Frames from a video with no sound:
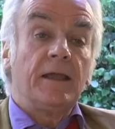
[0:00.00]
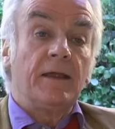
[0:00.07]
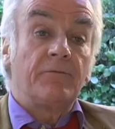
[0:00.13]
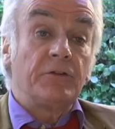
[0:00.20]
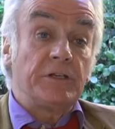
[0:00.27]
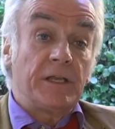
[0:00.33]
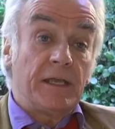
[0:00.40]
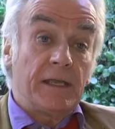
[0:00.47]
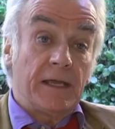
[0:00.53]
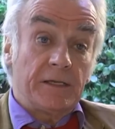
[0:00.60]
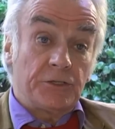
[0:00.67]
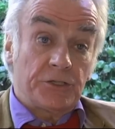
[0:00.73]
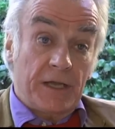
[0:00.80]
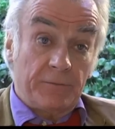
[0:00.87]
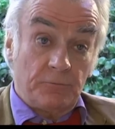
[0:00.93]
Every day I
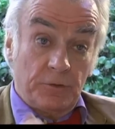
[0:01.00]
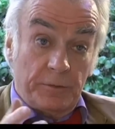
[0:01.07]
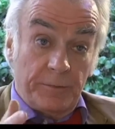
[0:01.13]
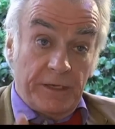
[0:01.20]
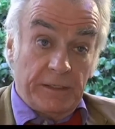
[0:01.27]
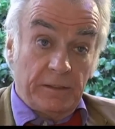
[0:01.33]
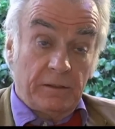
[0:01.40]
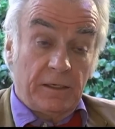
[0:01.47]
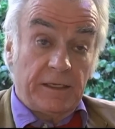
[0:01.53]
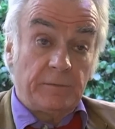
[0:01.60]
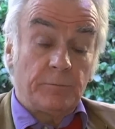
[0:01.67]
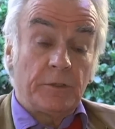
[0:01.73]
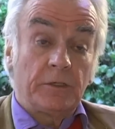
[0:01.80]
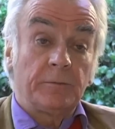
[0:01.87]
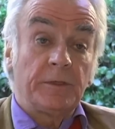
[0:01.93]
shot with my little
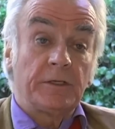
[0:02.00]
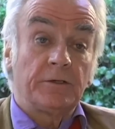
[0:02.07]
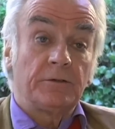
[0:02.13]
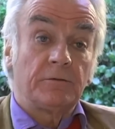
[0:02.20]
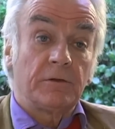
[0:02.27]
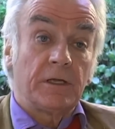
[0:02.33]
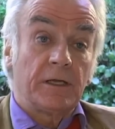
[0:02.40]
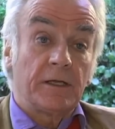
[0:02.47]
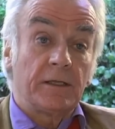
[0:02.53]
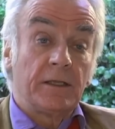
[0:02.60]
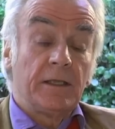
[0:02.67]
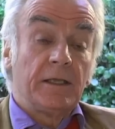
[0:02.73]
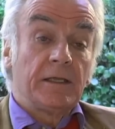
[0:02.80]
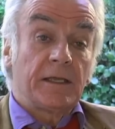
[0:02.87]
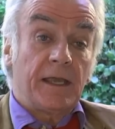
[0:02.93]

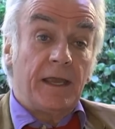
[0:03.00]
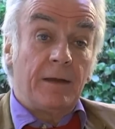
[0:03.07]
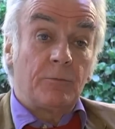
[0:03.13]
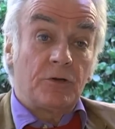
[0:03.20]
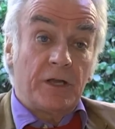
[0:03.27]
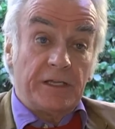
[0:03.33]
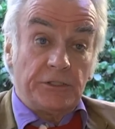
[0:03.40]
8mm camera.